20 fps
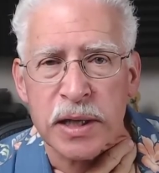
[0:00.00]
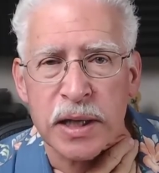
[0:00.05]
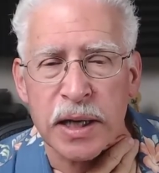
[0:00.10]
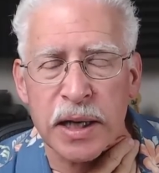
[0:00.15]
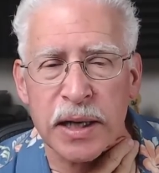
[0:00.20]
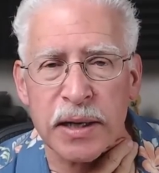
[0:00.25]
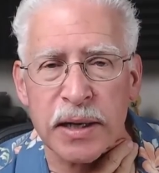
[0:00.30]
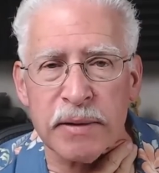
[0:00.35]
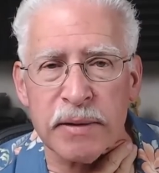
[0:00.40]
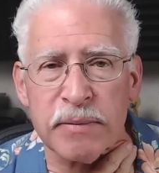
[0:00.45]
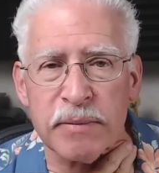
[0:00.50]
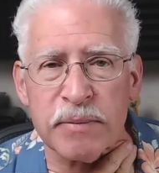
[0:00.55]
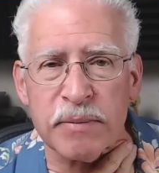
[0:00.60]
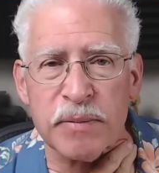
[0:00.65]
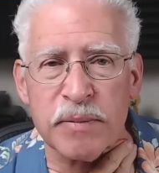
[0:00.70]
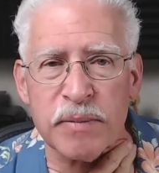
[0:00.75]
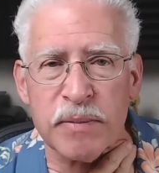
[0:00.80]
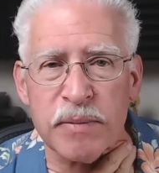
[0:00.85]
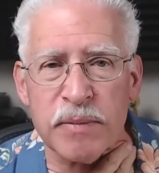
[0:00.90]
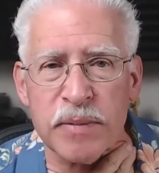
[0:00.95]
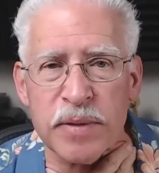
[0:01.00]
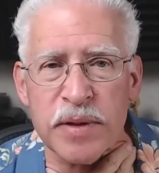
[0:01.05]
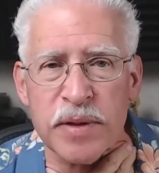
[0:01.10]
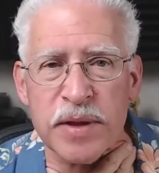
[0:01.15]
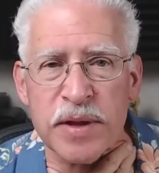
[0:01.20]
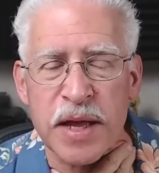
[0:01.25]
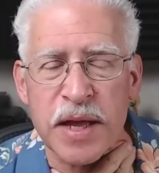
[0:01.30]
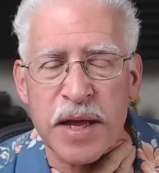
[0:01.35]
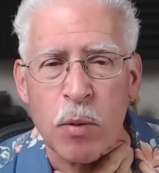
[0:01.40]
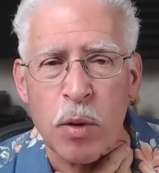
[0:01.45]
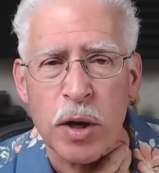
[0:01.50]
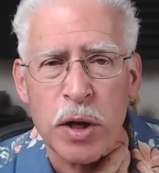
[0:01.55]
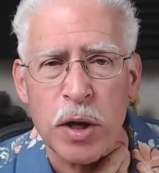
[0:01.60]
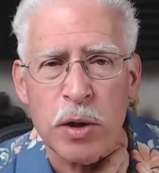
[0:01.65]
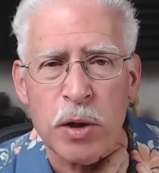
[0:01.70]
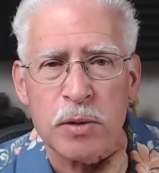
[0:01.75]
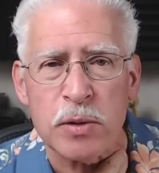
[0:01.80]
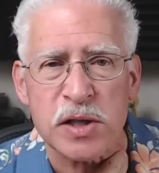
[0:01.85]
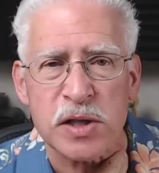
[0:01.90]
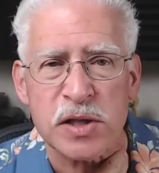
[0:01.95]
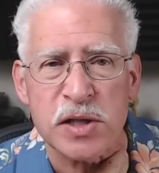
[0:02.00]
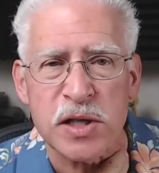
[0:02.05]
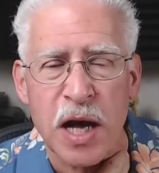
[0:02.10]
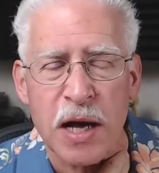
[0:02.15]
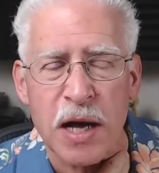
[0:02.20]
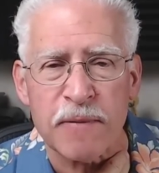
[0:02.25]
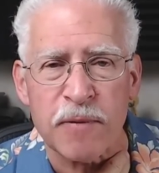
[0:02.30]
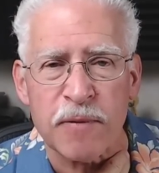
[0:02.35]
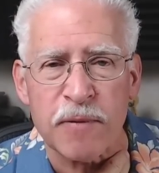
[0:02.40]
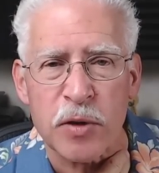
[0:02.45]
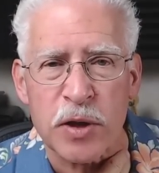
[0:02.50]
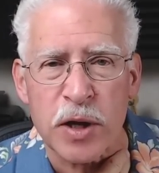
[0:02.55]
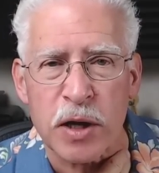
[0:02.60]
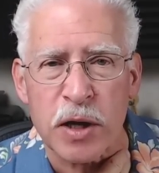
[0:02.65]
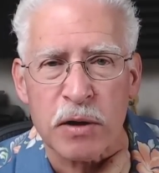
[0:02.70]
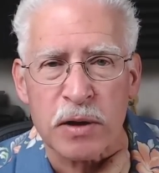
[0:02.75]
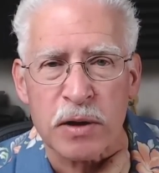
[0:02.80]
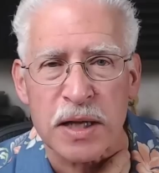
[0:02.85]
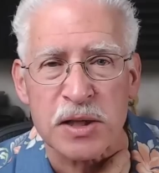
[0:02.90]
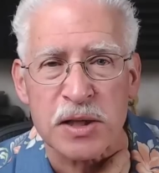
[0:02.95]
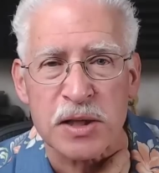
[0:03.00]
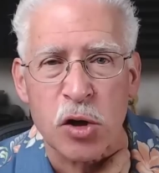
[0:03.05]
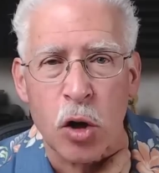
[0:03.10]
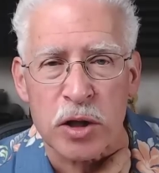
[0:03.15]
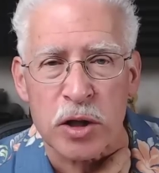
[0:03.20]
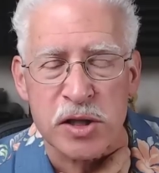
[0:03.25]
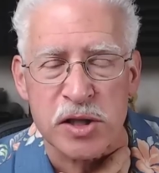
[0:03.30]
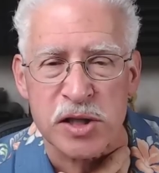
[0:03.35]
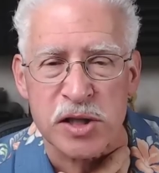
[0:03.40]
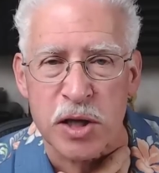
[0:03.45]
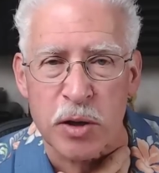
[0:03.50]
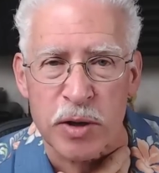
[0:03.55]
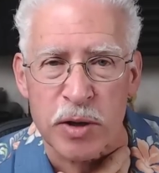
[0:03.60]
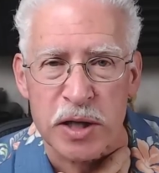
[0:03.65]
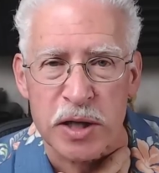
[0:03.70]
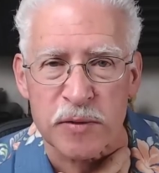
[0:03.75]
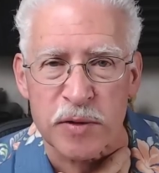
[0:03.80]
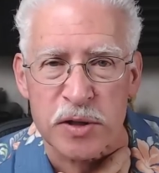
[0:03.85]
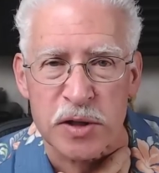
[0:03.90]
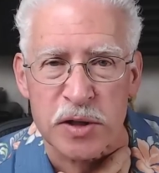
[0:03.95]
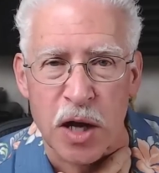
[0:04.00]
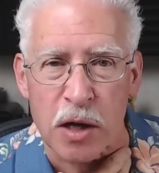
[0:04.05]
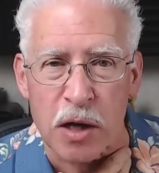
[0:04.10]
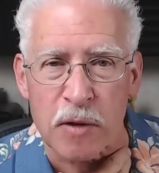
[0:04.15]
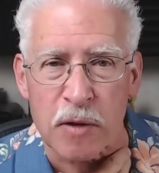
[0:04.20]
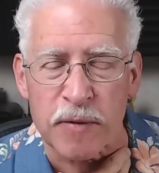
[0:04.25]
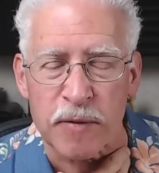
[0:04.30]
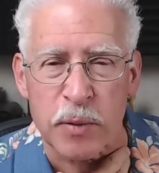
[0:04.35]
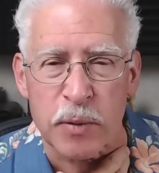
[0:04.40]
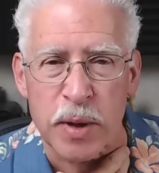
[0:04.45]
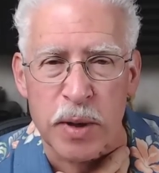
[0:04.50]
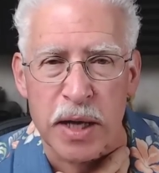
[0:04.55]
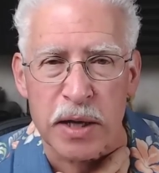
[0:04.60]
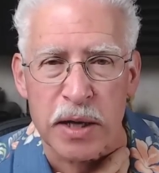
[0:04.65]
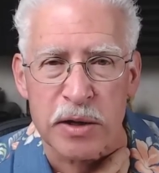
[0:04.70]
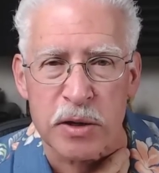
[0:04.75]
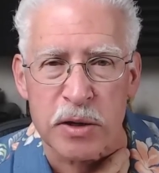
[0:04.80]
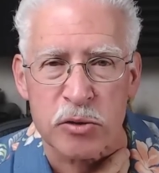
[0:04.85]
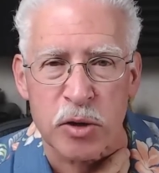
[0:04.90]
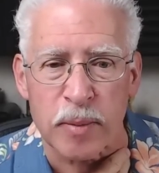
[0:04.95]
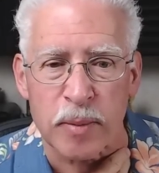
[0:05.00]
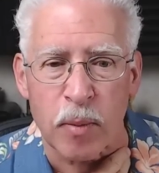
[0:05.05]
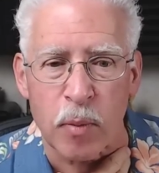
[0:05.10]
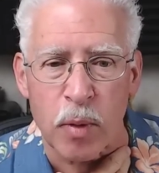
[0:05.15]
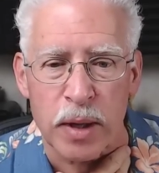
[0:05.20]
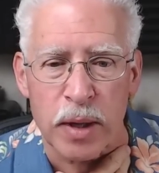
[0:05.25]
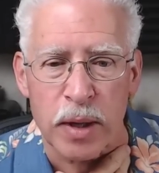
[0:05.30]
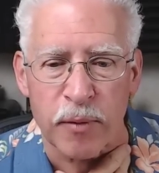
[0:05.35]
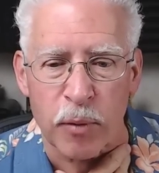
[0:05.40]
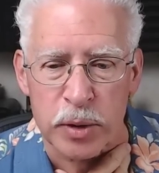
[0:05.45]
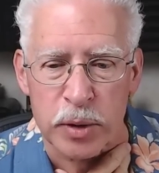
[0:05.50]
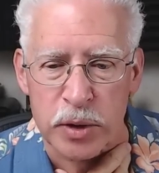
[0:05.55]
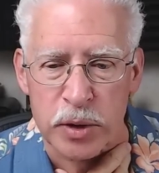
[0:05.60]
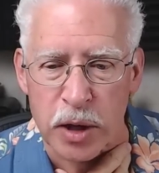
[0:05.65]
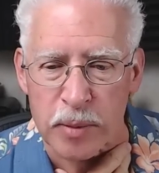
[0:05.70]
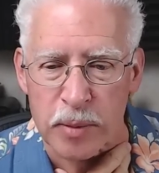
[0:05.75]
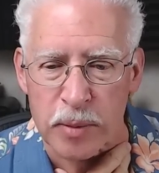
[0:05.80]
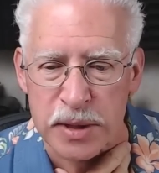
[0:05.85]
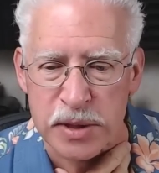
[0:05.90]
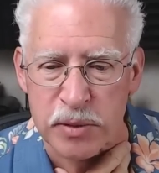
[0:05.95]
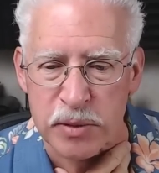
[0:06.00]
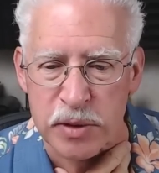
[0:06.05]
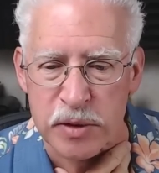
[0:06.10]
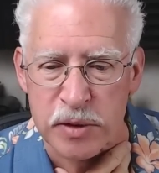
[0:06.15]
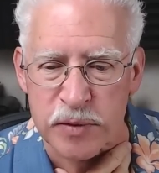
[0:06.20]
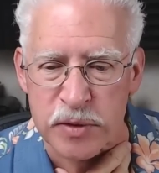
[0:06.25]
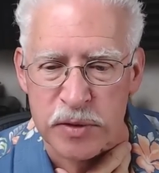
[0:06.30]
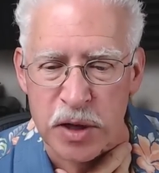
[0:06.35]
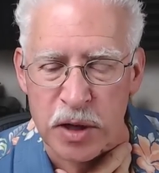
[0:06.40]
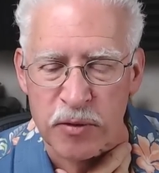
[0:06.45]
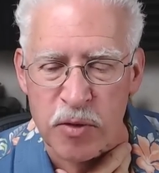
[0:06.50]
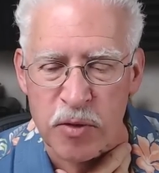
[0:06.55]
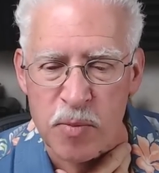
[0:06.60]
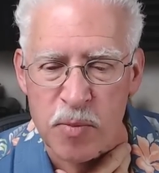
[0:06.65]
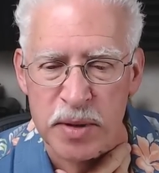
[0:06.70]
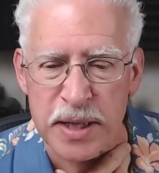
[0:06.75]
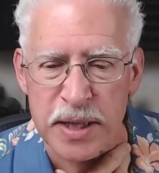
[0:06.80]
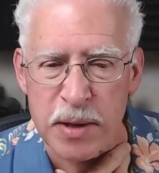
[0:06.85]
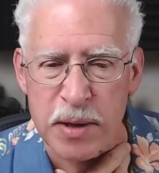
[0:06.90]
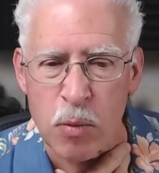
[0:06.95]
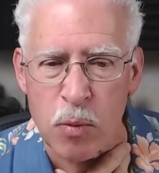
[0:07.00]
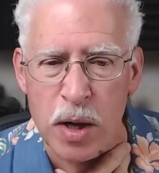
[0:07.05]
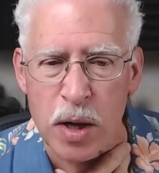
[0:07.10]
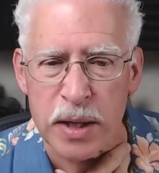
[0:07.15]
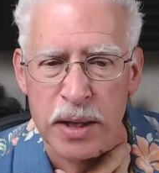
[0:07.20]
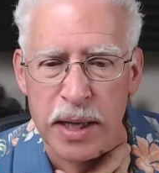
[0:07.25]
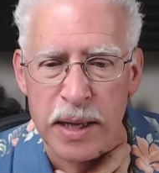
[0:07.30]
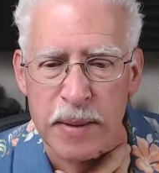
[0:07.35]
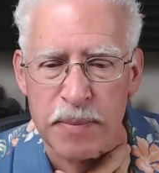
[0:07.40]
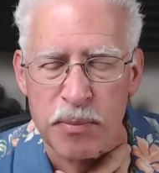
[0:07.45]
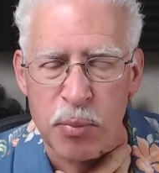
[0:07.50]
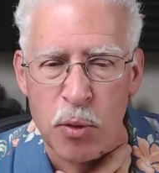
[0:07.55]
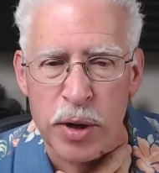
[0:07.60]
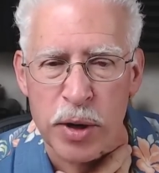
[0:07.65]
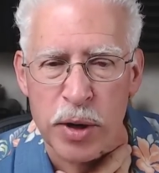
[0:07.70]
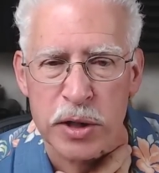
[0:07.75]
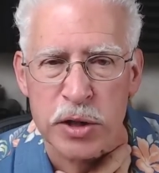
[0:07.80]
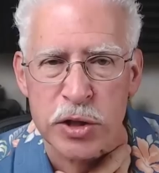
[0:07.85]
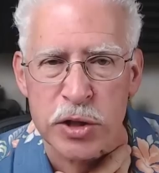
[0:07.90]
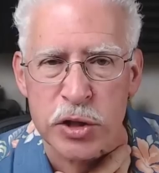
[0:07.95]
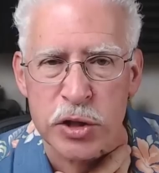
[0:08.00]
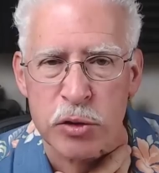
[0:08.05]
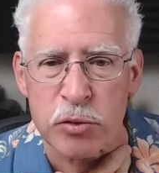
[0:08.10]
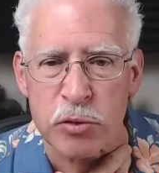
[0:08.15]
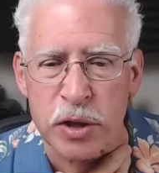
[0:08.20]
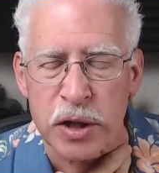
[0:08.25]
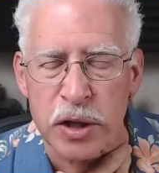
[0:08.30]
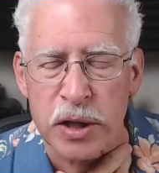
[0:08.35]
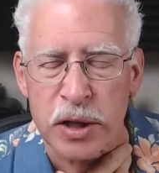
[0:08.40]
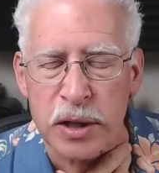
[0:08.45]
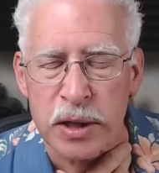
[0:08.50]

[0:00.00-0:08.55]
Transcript: Uh, they want to use this not for their let's call it serious photography, and we get into trouble whenever we talk about serious photography. But they want a point and shoot